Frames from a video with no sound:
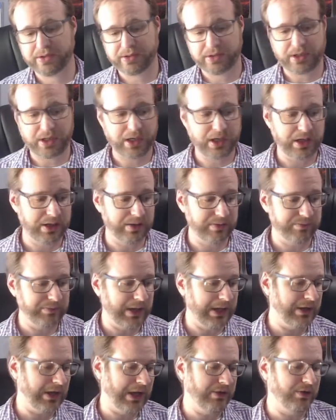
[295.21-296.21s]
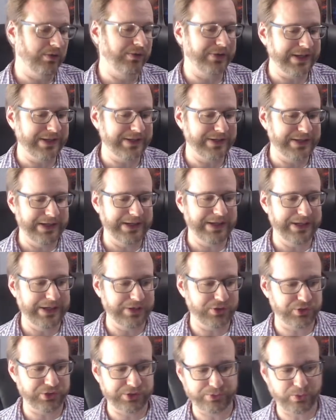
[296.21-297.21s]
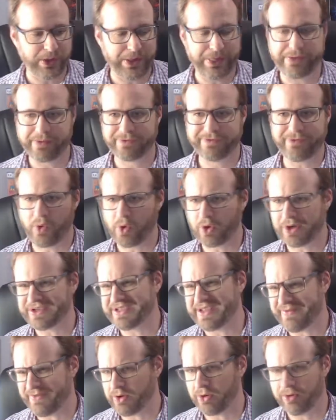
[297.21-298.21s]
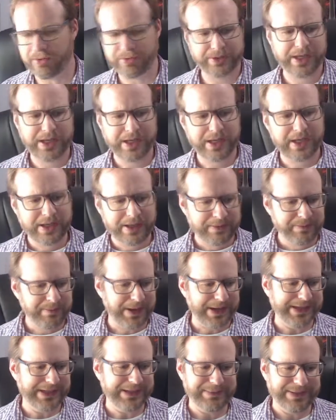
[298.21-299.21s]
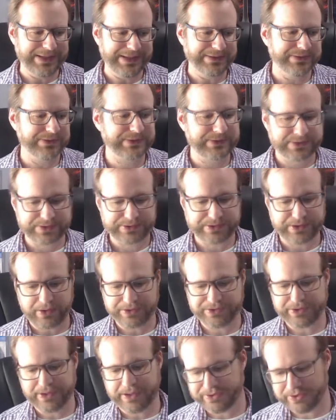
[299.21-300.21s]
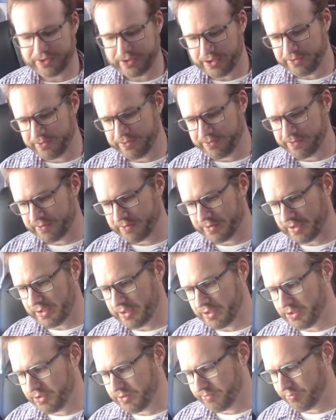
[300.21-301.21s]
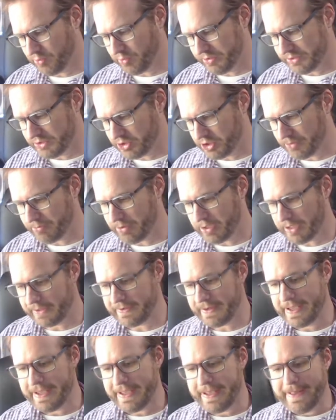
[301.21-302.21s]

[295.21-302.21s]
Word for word: Um, I, I don't think getting issues one through four is difficult by any means. So it's it's a good a good point to jump on.